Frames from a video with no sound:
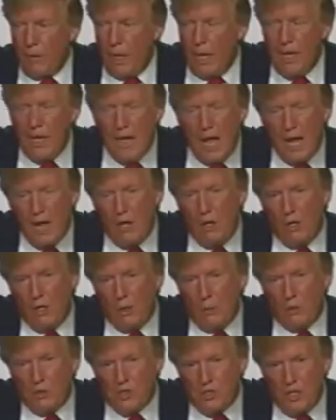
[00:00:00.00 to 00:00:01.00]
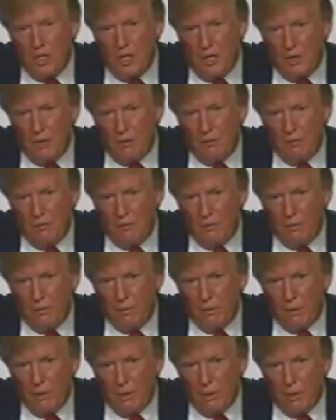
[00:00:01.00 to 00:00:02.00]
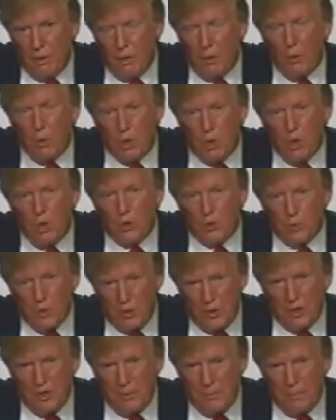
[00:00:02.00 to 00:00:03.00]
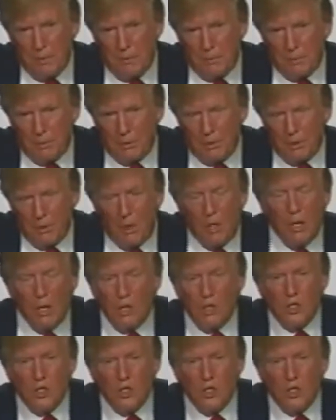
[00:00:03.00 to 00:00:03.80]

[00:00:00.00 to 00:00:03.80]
And not only with Steve, there were calls with other people, too.